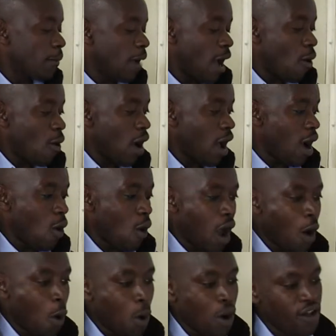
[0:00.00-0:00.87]

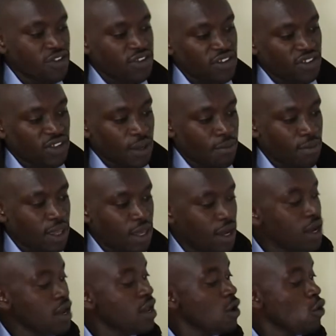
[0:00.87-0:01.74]
our system
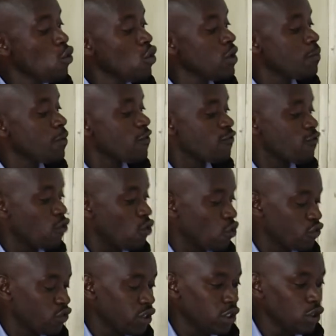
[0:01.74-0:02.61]
here will be
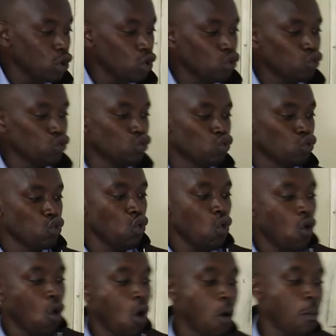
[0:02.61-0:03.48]
forced to
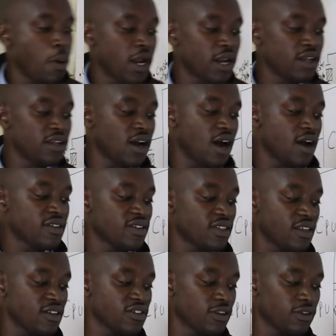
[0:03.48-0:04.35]
operate
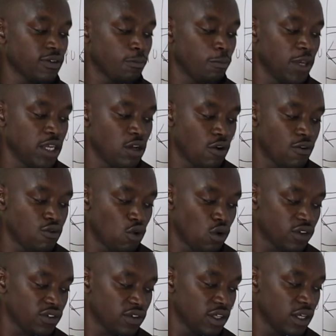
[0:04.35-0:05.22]
at the speed of
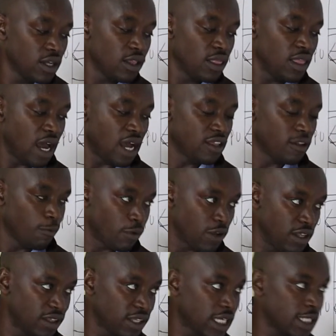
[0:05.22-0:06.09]
what? That
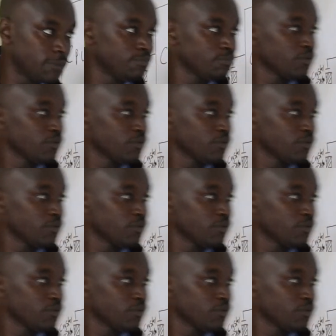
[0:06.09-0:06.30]
printer.